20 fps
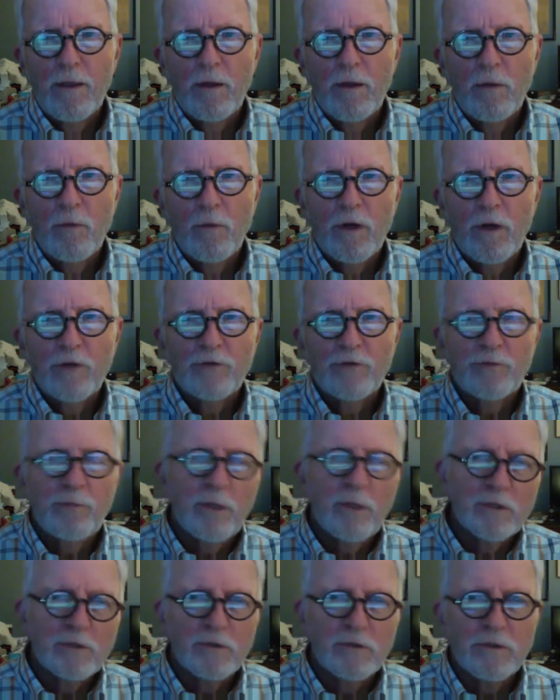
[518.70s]
why
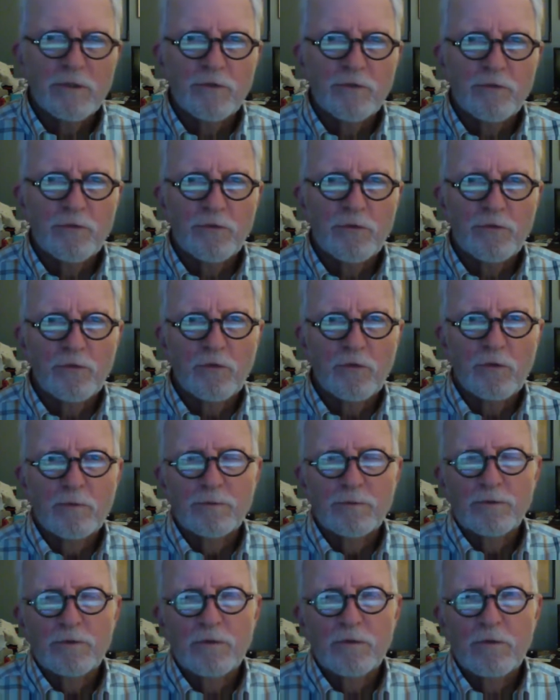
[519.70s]
special interest
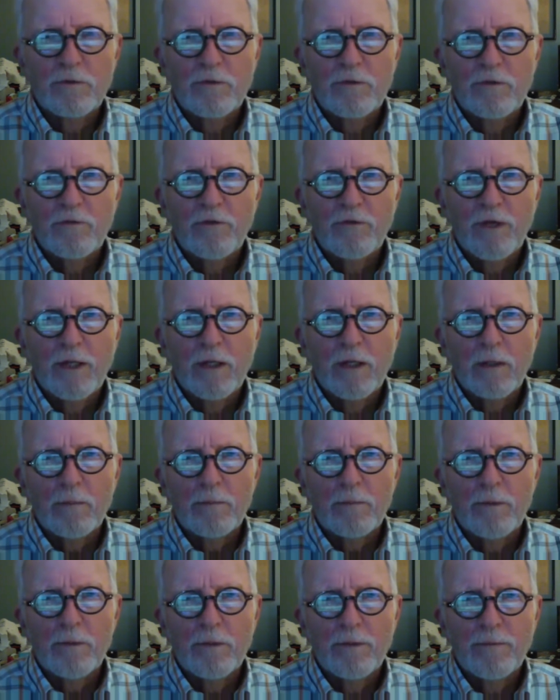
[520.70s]
groups develop?
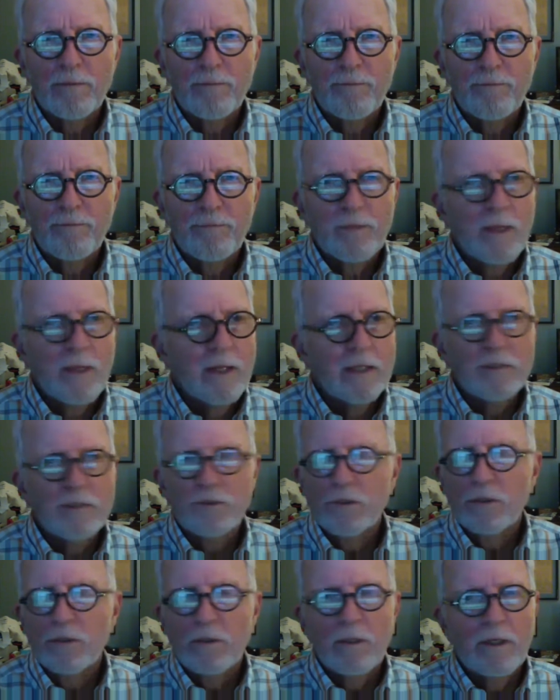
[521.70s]
And he's
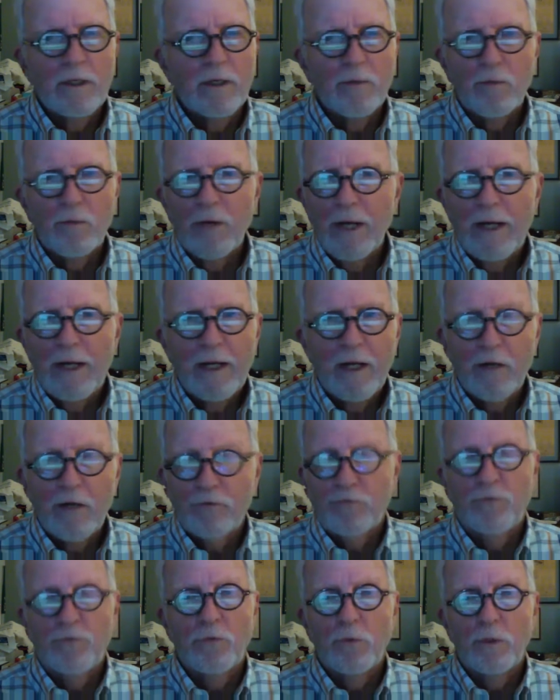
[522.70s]
going to lay it right
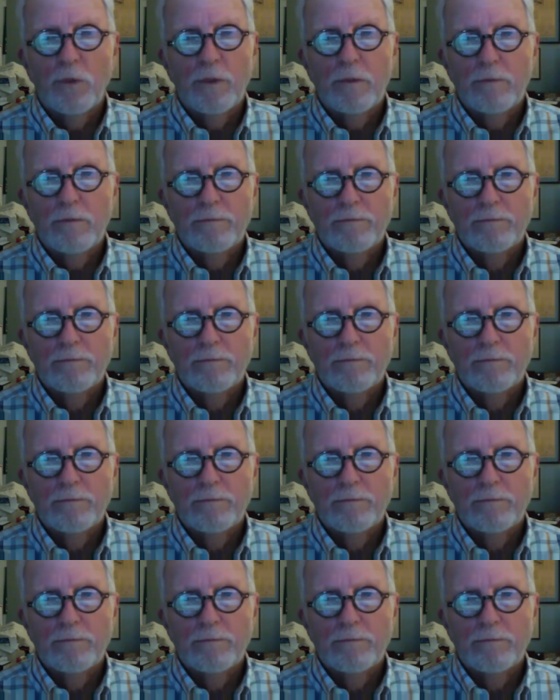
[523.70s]
out for you.